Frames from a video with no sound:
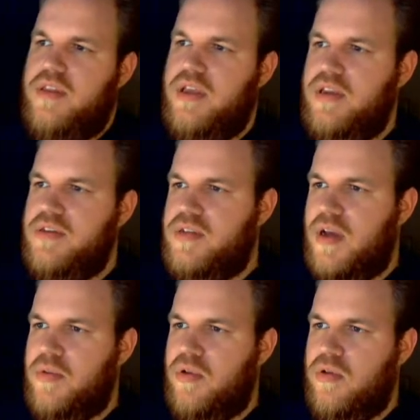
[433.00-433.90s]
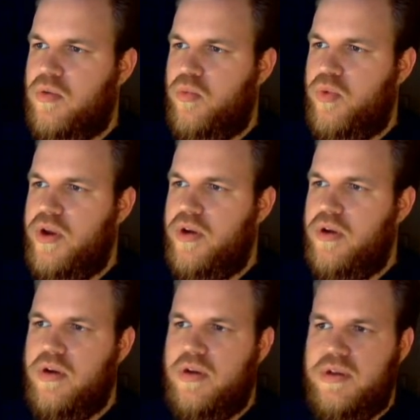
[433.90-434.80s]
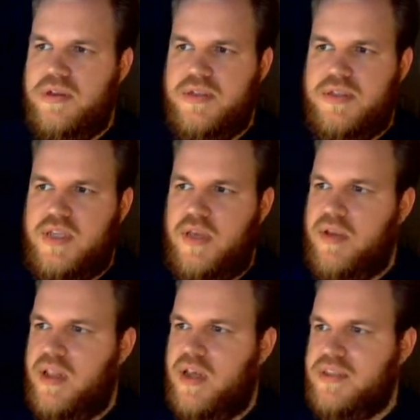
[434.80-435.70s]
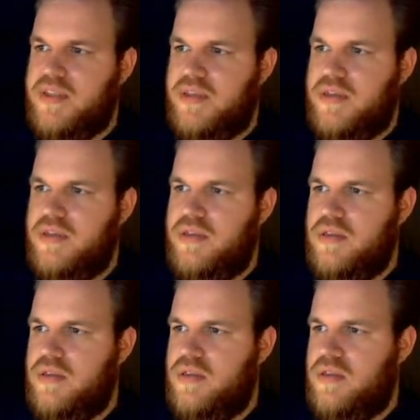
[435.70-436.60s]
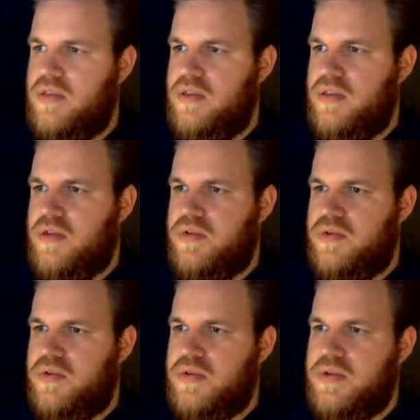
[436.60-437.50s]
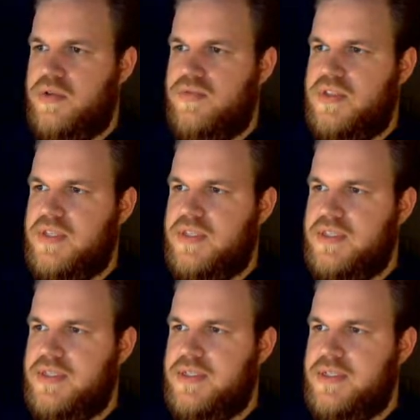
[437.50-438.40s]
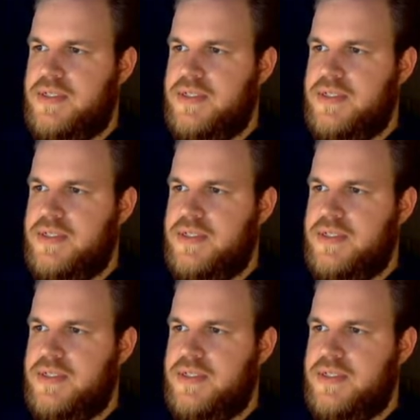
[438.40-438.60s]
the double rear stabilizing control surfaces.